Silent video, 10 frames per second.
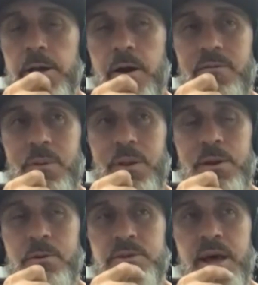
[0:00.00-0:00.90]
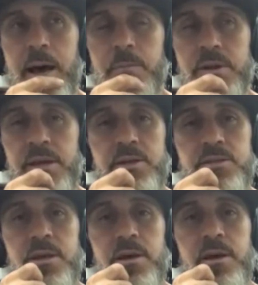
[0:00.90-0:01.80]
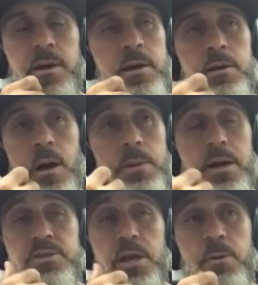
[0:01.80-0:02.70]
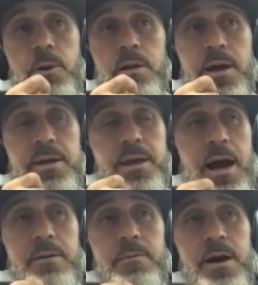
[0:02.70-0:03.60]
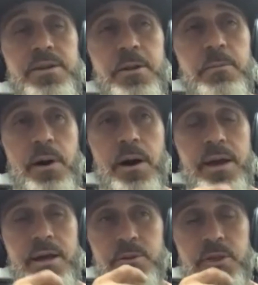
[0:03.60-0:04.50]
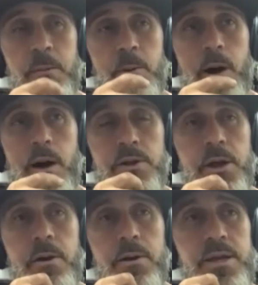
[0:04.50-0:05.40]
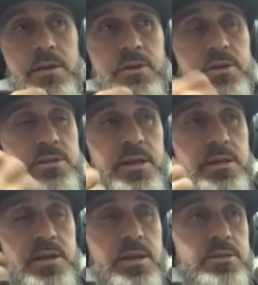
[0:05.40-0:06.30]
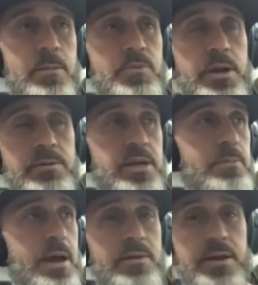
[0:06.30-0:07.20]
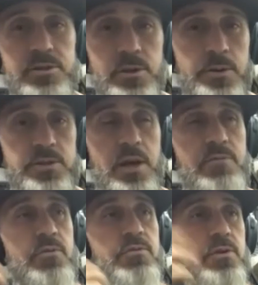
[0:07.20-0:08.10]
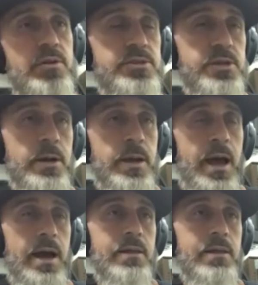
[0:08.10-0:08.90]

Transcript: Everybody knows that. But I mean, I'll tell you what. Like, I did a podcast with them a while ago, and he said something. I was like, man, that's so insightful for this young guy.